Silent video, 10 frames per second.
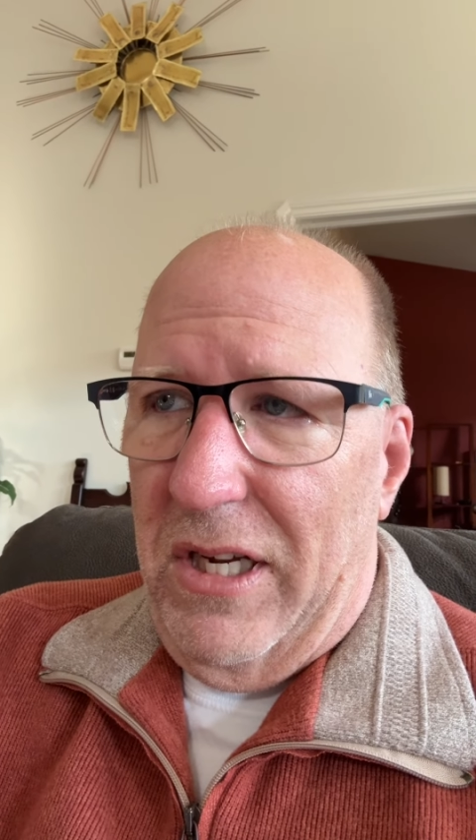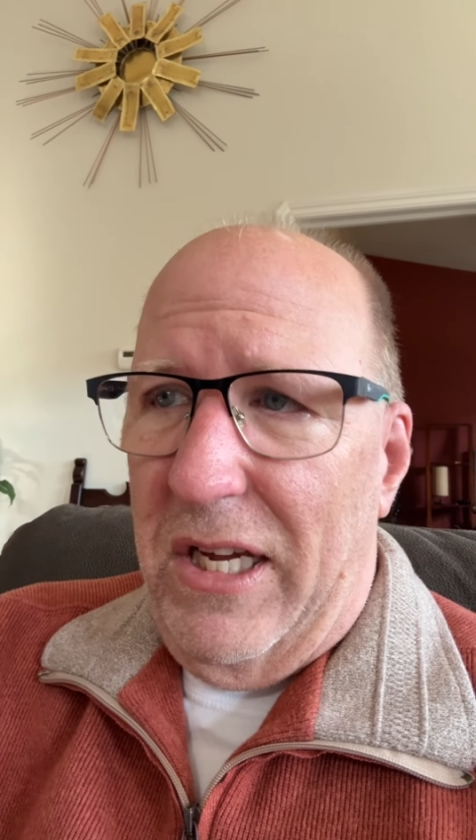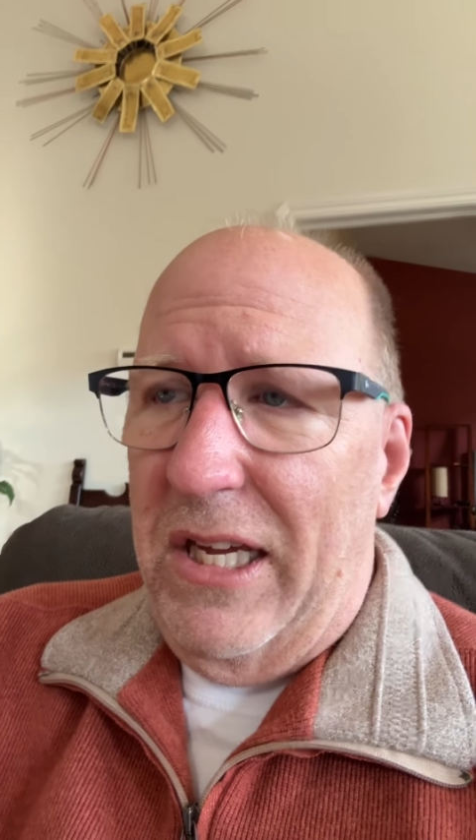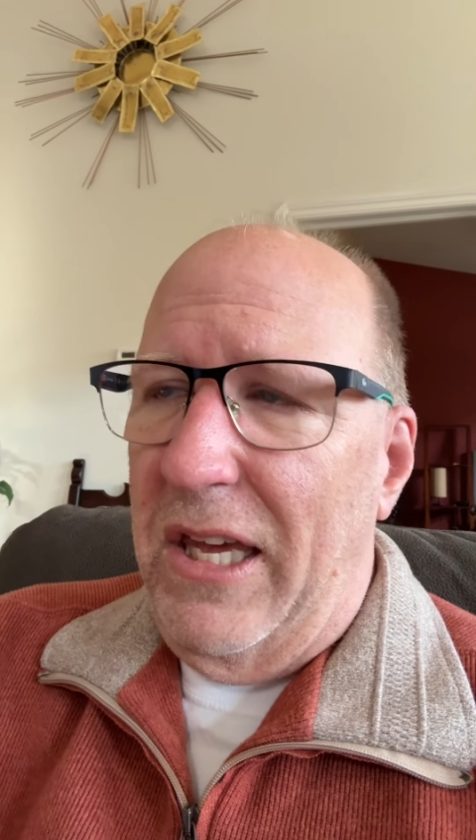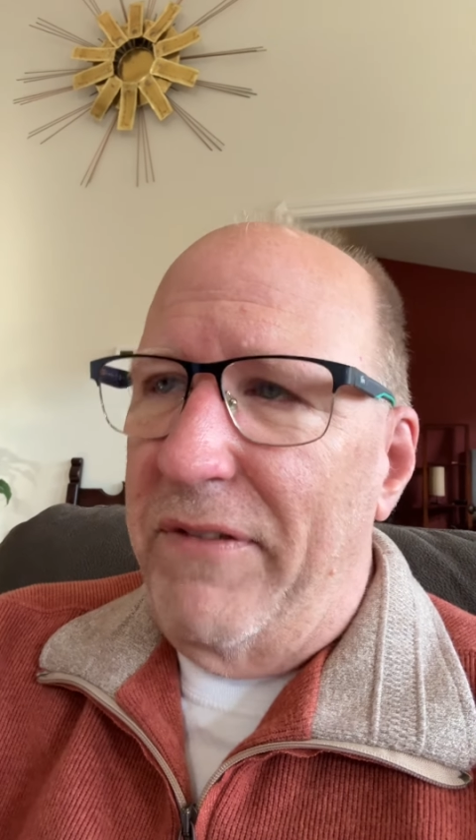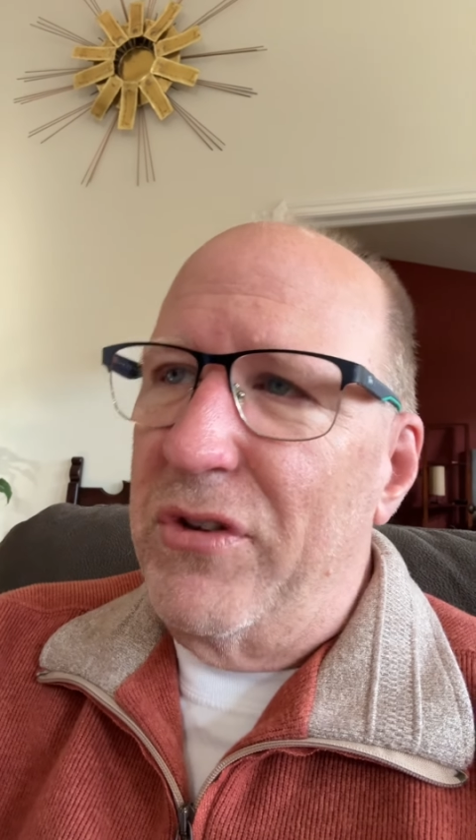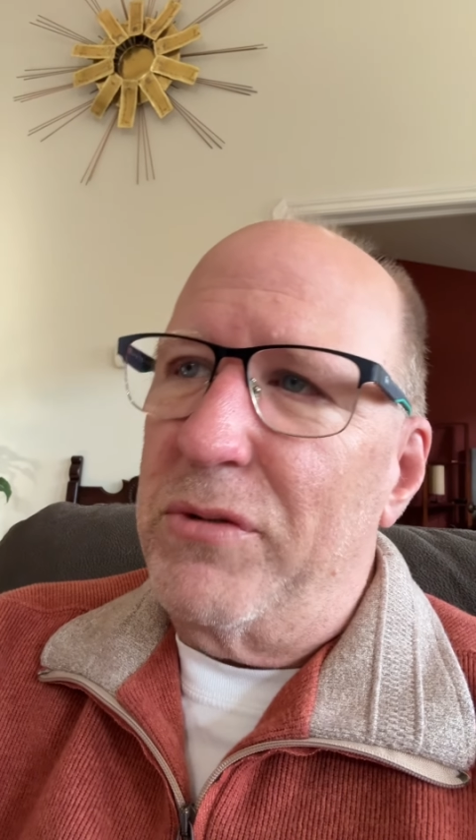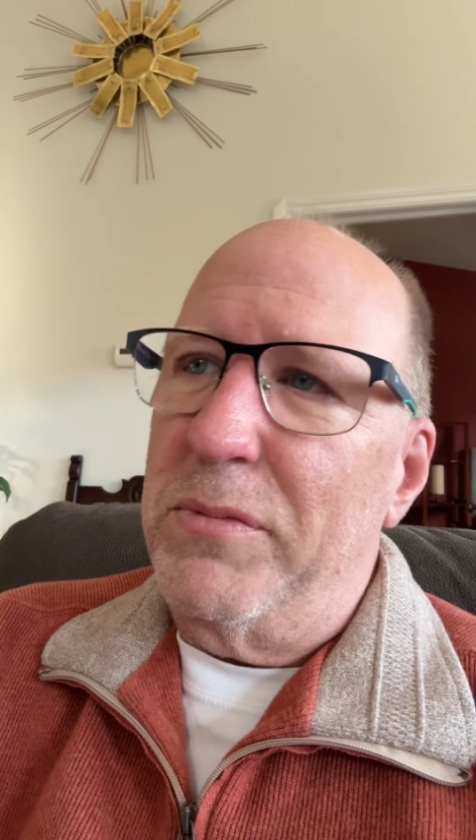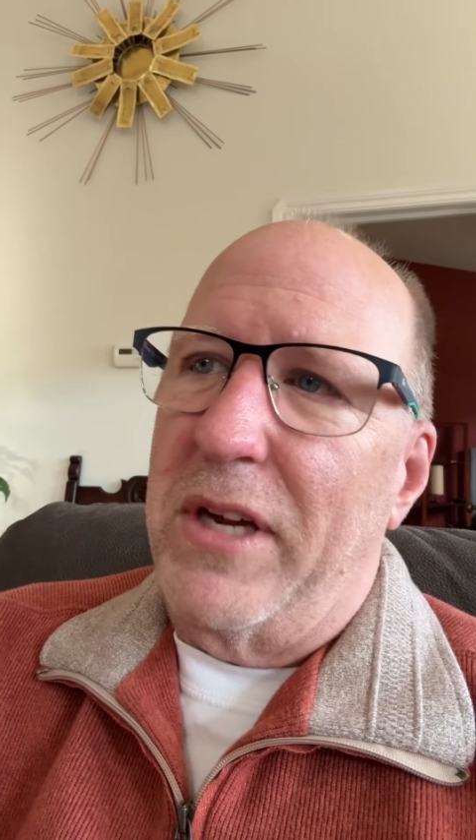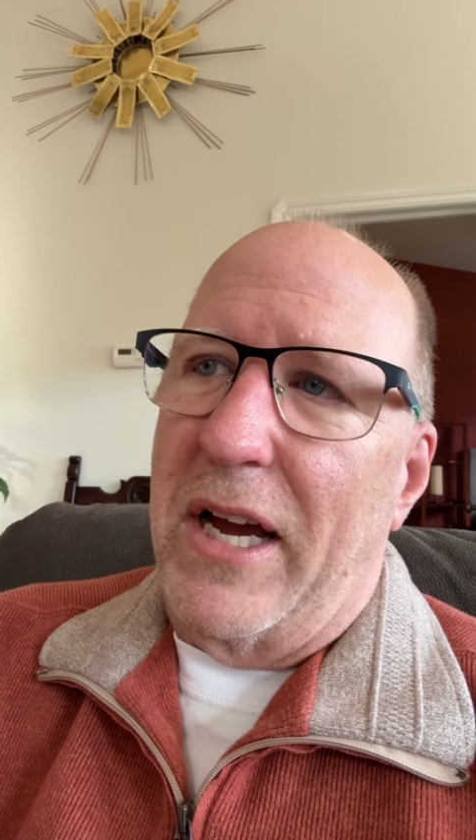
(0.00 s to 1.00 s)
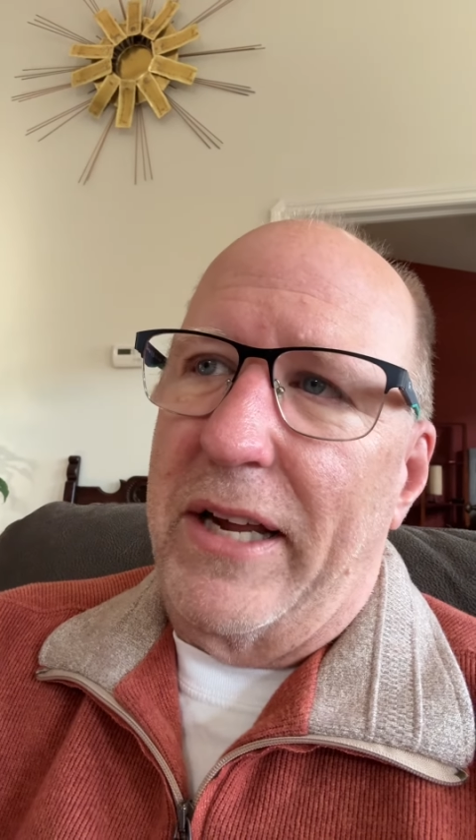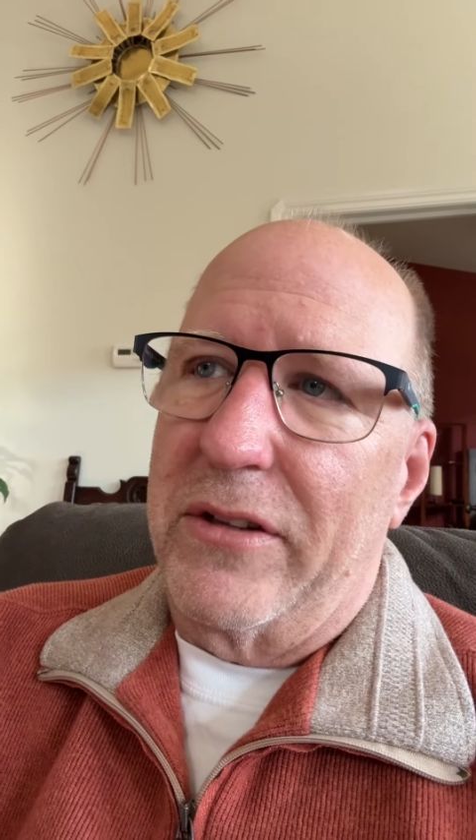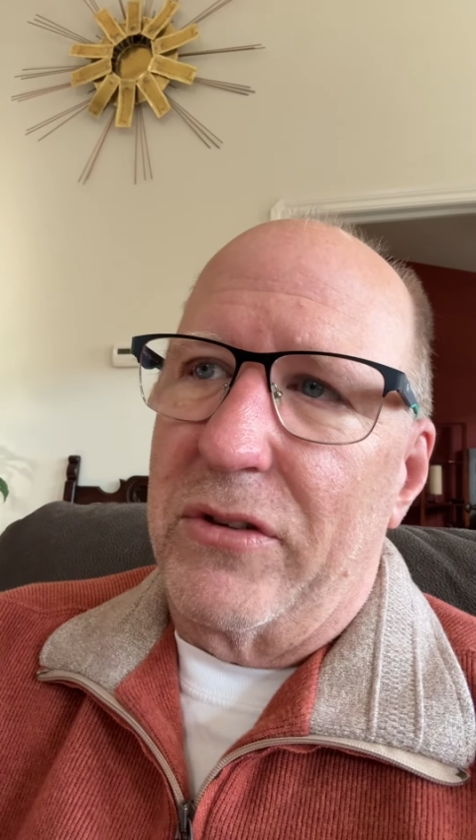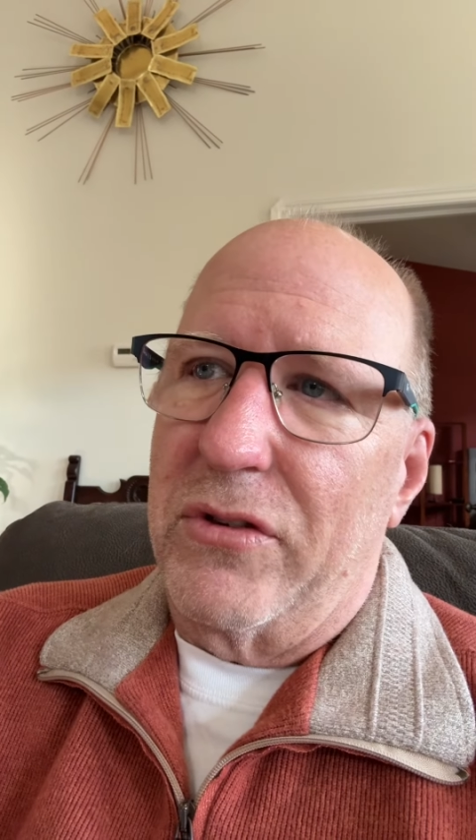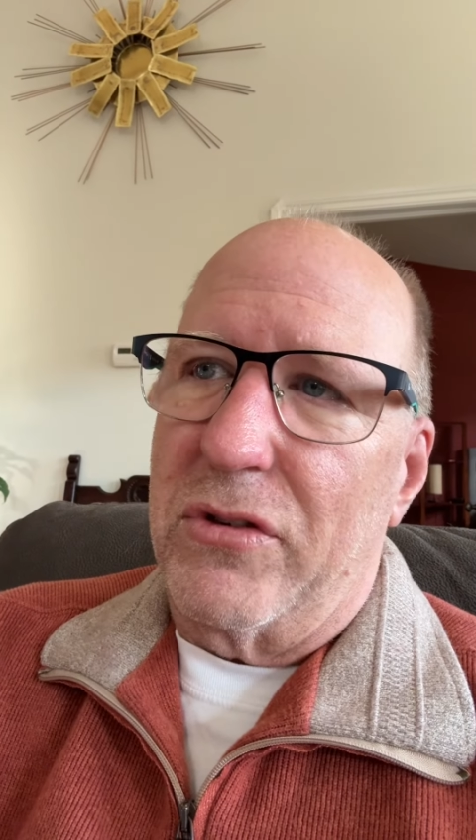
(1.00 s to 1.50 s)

and give you some guidance.